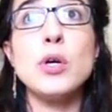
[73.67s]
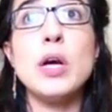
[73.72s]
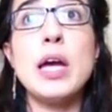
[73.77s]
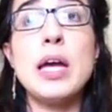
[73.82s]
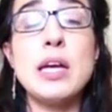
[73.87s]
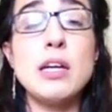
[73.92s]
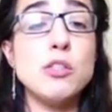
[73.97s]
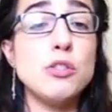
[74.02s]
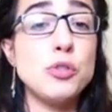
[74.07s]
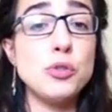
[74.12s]

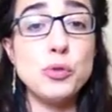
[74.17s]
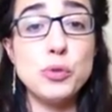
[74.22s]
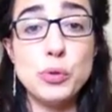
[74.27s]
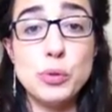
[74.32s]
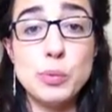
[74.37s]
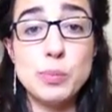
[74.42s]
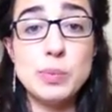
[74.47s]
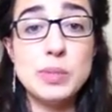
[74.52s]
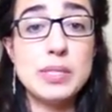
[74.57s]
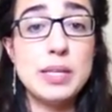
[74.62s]
age
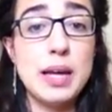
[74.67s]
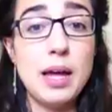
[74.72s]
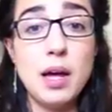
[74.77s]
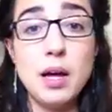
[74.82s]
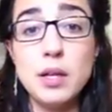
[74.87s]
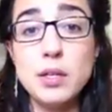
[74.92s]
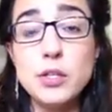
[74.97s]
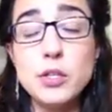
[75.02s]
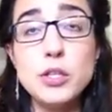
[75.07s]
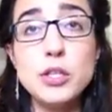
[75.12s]
groups,
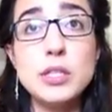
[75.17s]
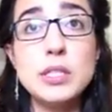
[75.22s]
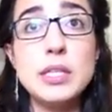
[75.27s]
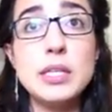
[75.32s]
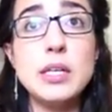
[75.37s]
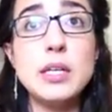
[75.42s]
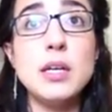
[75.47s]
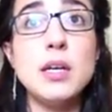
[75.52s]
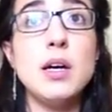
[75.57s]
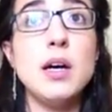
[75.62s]

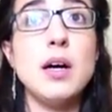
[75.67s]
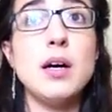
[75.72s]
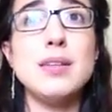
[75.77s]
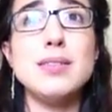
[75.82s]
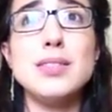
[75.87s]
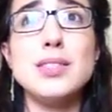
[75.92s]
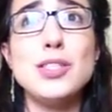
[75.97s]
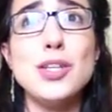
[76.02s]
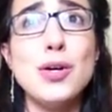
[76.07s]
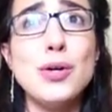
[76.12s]
elderly,
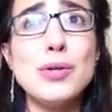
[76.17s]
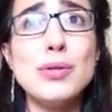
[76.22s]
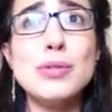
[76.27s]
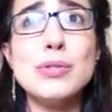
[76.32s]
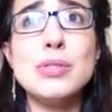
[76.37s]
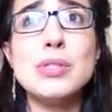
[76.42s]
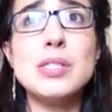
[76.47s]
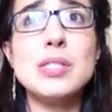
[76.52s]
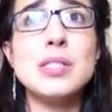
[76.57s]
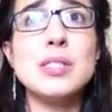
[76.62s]

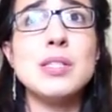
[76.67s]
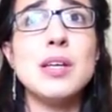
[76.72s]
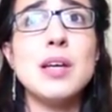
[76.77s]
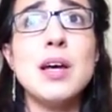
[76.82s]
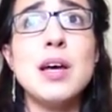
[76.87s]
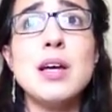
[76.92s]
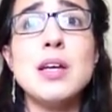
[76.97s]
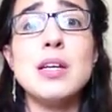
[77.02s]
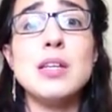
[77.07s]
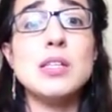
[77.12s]
adults,
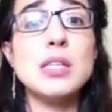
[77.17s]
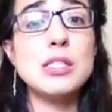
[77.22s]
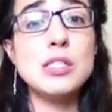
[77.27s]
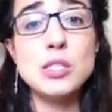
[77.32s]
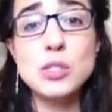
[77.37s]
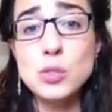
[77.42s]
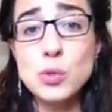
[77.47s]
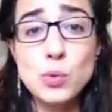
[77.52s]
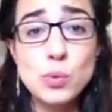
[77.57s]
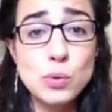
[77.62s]

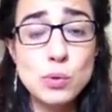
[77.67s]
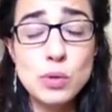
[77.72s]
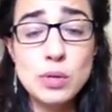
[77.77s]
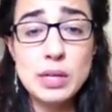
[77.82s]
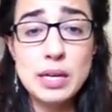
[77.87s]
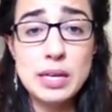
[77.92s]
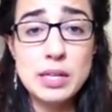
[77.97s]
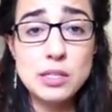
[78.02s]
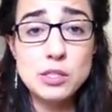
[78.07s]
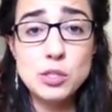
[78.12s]

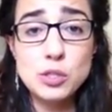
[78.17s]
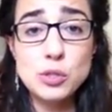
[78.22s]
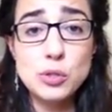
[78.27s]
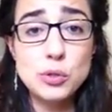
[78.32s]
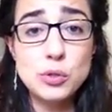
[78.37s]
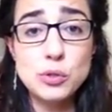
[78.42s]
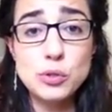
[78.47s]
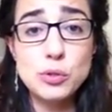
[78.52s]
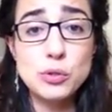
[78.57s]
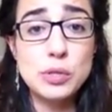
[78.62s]
school-age
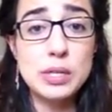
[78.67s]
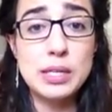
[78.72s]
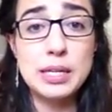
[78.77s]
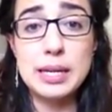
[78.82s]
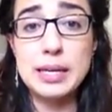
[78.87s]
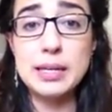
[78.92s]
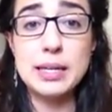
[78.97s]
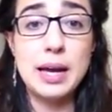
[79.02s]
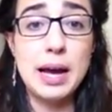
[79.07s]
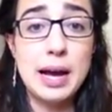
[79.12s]
children
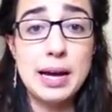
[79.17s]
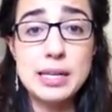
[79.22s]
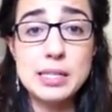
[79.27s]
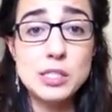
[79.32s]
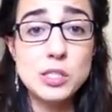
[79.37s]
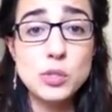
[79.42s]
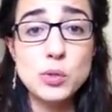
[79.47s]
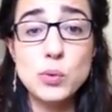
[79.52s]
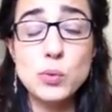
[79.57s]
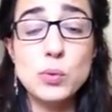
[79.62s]
like high
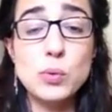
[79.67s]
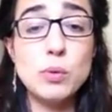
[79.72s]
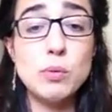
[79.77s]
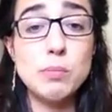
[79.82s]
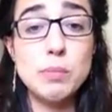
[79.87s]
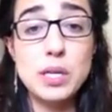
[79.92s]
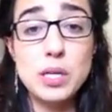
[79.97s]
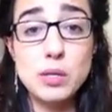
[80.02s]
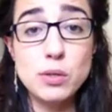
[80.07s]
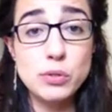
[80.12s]
school,
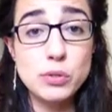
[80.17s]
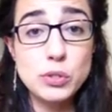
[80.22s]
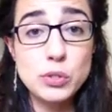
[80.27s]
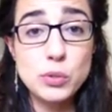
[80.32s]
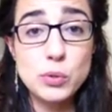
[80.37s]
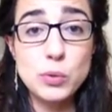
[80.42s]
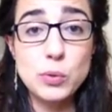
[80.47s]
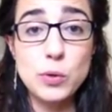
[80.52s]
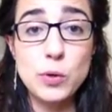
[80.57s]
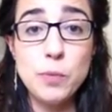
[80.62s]
middle
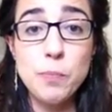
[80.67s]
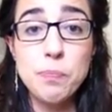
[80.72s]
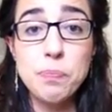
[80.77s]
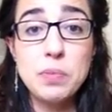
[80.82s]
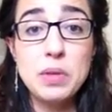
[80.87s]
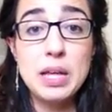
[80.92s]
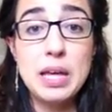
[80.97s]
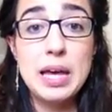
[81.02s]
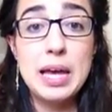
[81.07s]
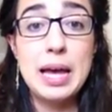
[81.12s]
school.
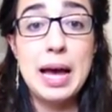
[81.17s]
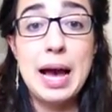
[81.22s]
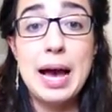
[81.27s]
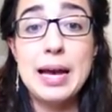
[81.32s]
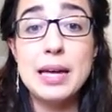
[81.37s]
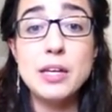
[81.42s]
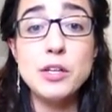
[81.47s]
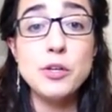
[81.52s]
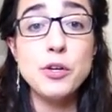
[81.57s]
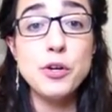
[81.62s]
I
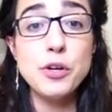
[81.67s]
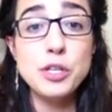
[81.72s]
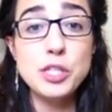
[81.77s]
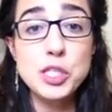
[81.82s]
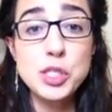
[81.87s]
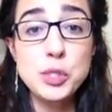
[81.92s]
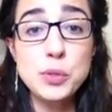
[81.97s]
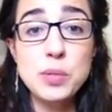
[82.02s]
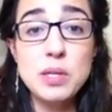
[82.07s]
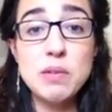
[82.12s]

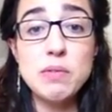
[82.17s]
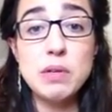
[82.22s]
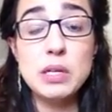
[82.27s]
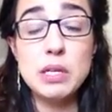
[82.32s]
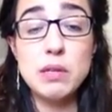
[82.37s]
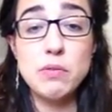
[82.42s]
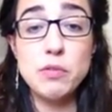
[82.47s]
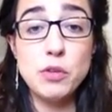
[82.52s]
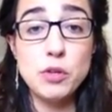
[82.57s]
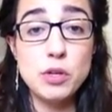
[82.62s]
encourage you, even
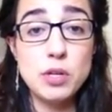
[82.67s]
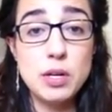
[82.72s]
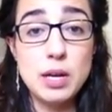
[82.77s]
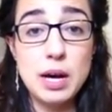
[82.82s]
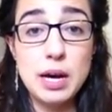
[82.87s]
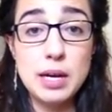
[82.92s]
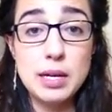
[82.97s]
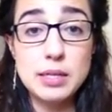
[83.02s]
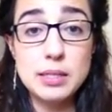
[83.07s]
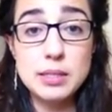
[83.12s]
if you're
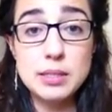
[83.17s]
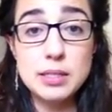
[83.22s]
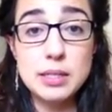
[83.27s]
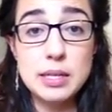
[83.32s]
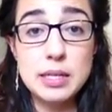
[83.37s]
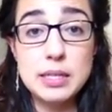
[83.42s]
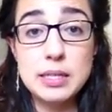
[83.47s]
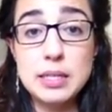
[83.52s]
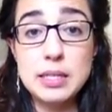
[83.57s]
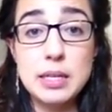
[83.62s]
not
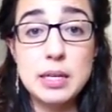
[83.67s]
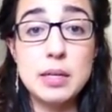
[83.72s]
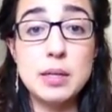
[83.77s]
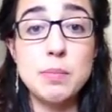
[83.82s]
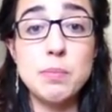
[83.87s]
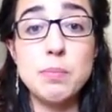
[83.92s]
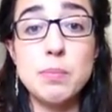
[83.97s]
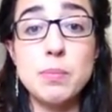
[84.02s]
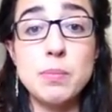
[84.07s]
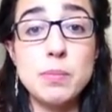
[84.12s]
Indian,